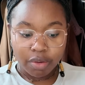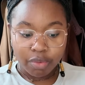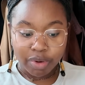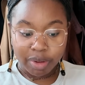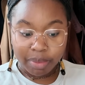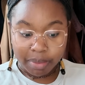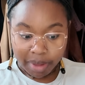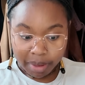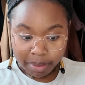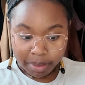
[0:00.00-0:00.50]

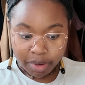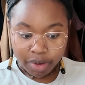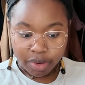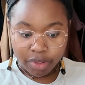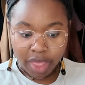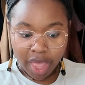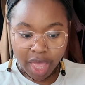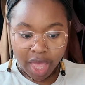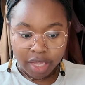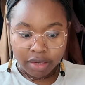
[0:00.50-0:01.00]
remember
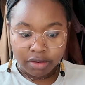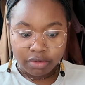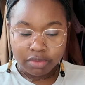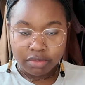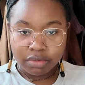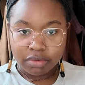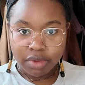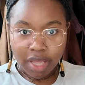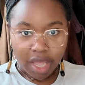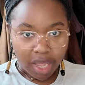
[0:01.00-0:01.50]
that
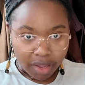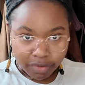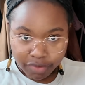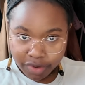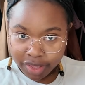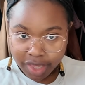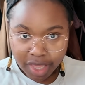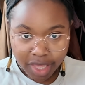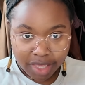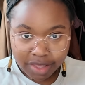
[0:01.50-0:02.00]

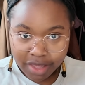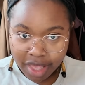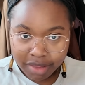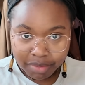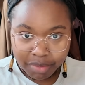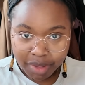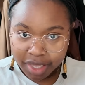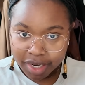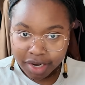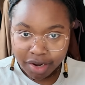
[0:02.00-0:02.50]
everything is
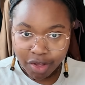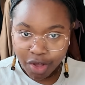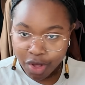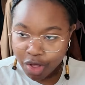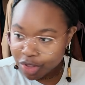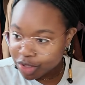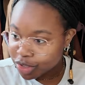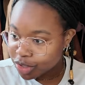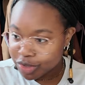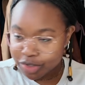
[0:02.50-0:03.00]
handmade.
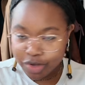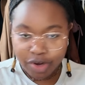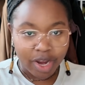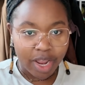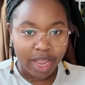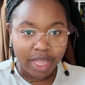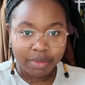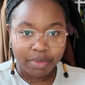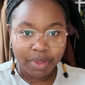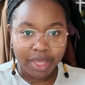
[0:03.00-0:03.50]
All clothes are
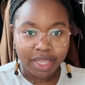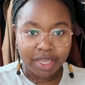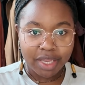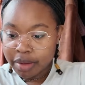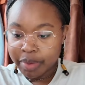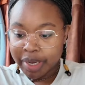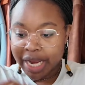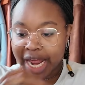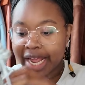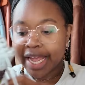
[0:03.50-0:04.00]
handmade.
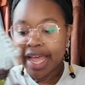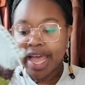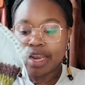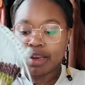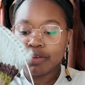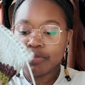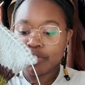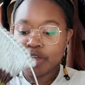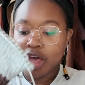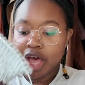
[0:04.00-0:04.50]
But I
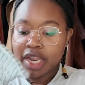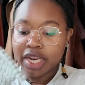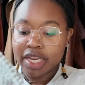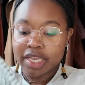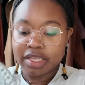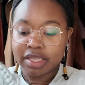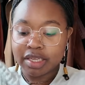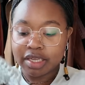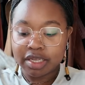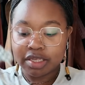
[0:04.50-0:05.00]
kind of got
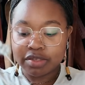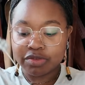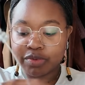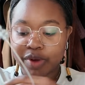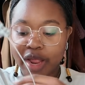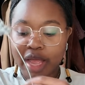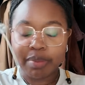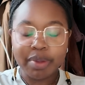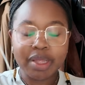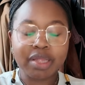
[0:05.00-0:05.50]
into this
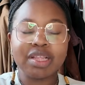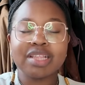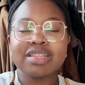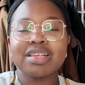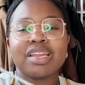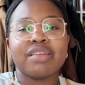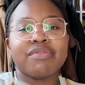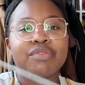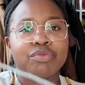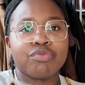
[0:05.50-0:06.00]
rabbit. It's
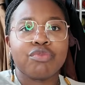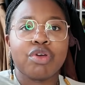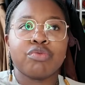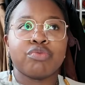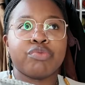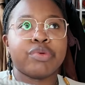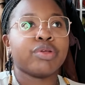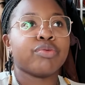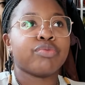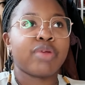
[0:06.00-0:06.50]
not even a
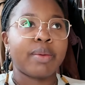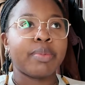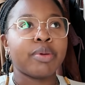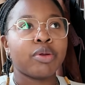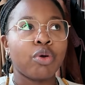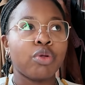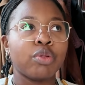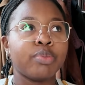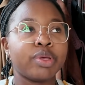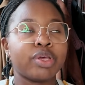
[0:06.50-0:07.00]
real rabbit
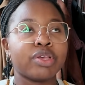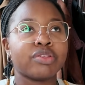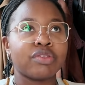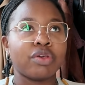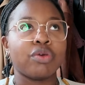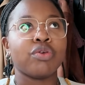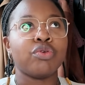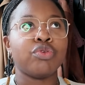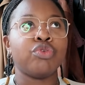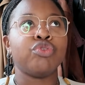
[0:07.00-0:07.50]
hole because
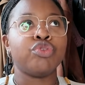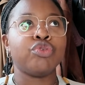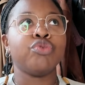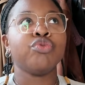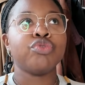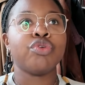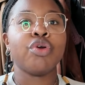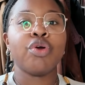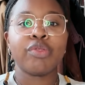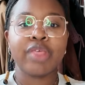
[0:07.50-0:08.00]
you
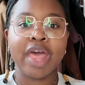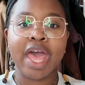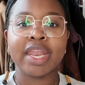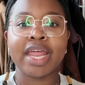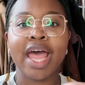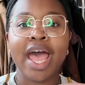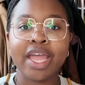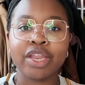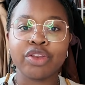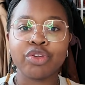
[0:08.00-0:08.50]
know that.
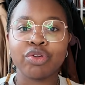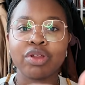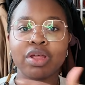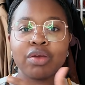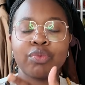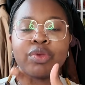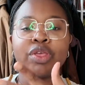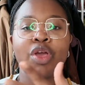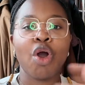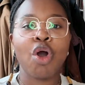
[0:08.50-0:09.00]
I know
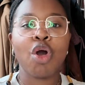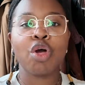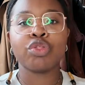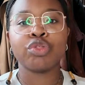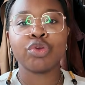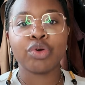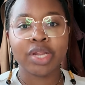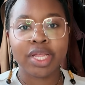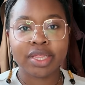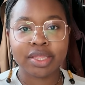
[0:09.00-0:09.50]
that. We all
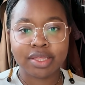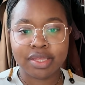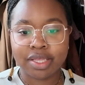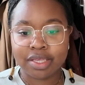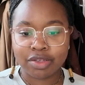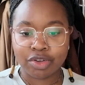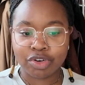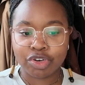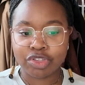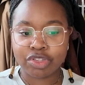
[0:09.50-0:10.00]
know that
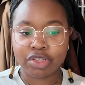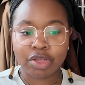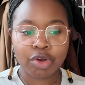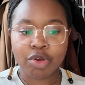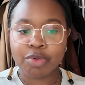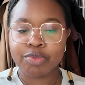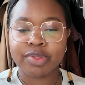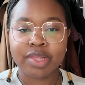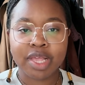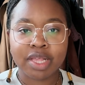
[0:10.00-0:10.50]
these are the
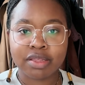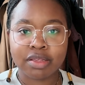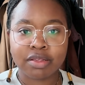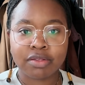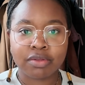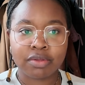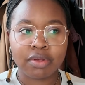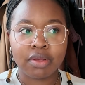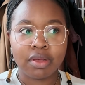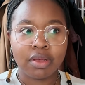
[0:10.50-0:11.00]

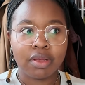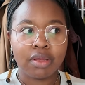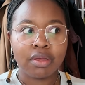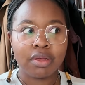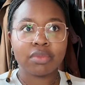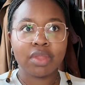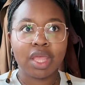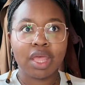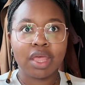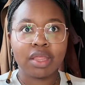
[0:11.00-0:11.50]
circumstances
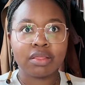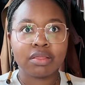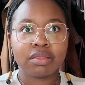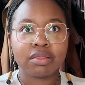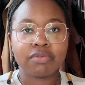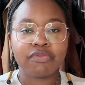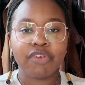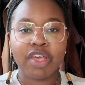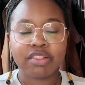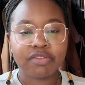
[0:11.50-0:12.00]

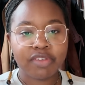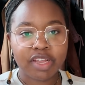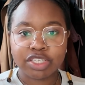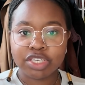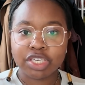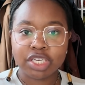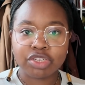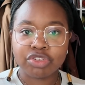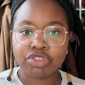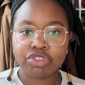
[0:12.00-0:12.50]
in fast
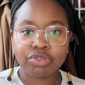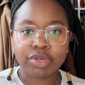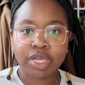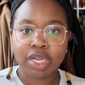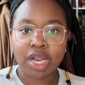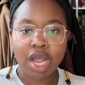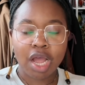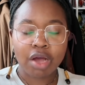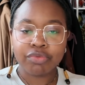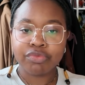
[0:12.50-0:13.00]
fashion industry
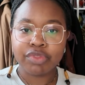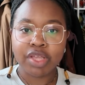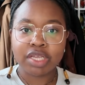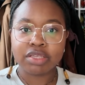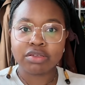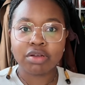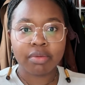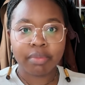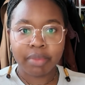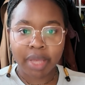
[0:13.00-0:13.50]
and how
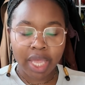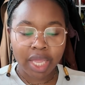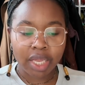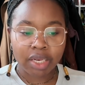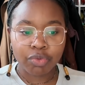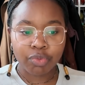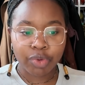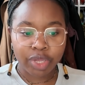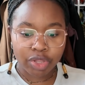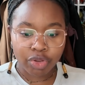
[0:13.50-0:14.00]
things are
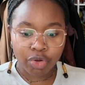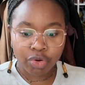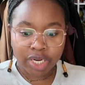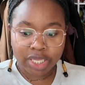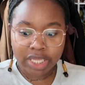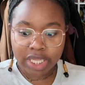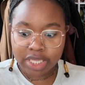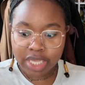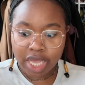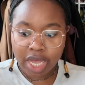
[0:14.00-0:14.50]
made. We know
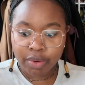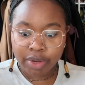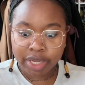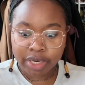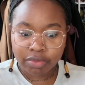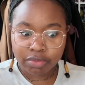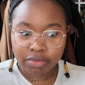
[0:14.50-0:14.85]
that that's how